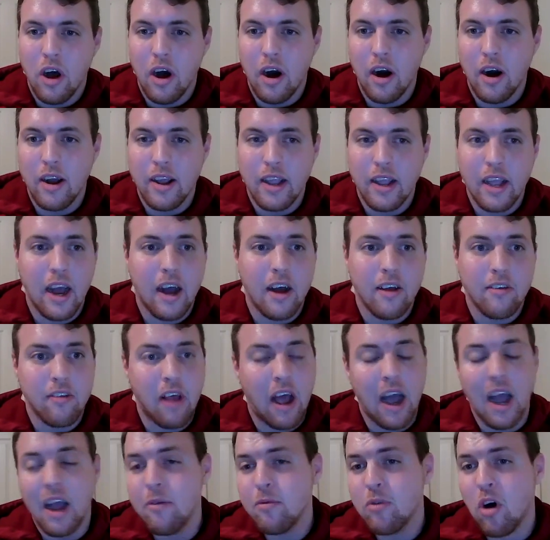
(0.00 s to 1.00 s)
Guys,
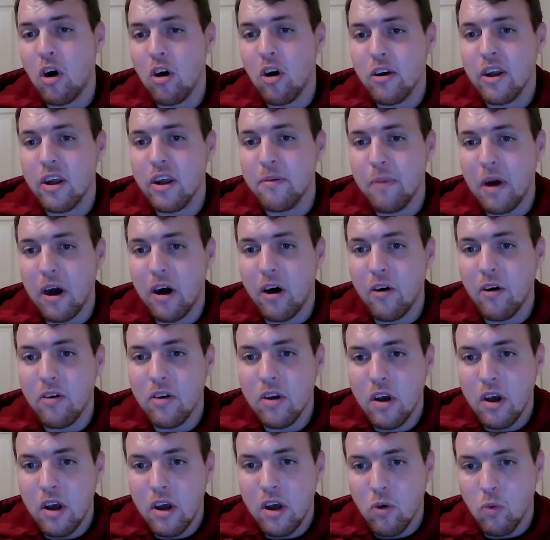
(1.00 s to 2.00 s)
I am talking
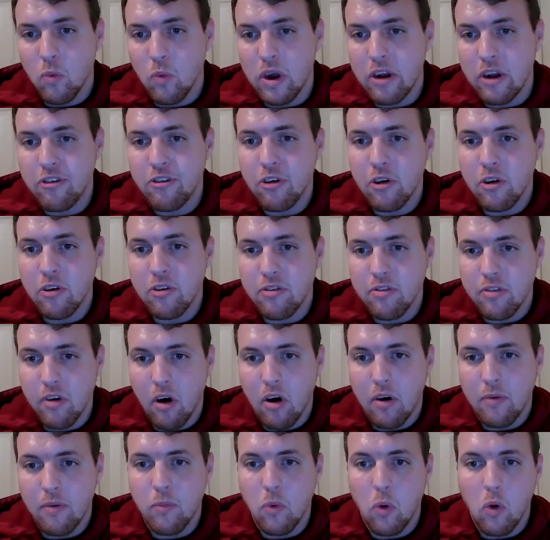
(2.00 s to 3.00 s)
about redshirt
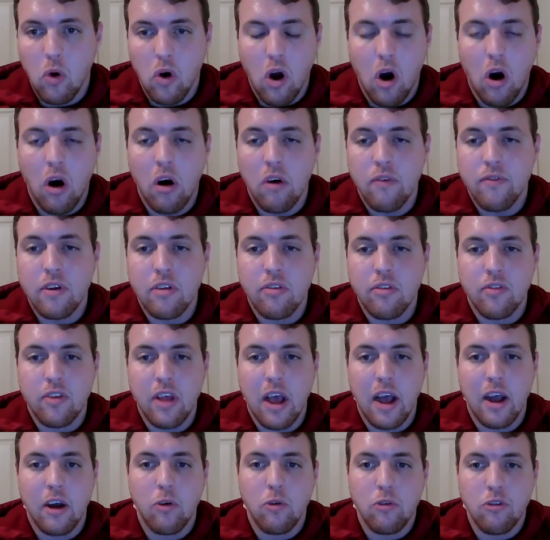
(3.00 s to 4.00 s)
sophomore offensive
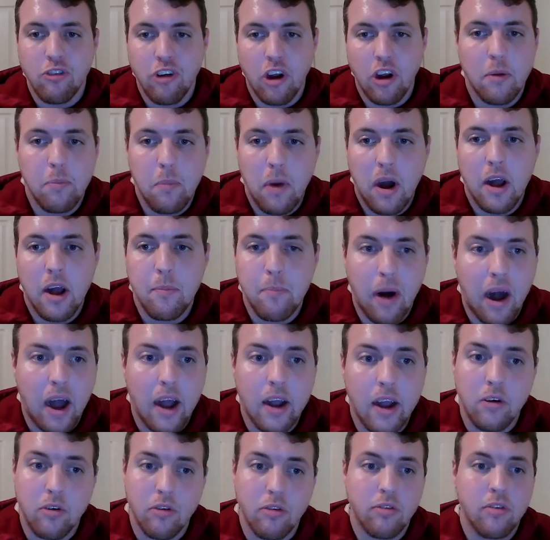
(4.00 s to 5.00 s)
tackle Jeremiah
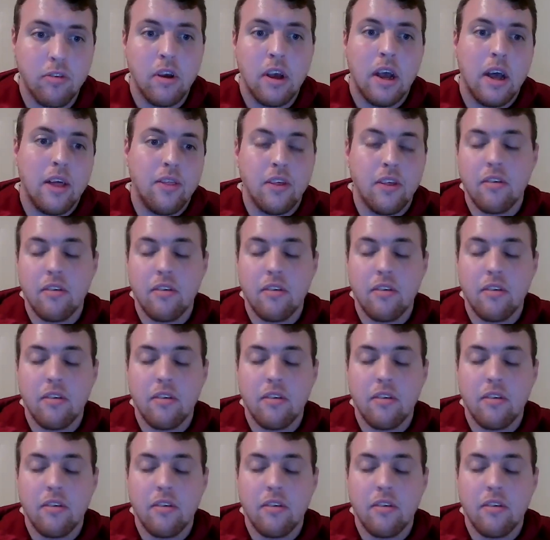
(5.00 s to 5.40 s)
Byers.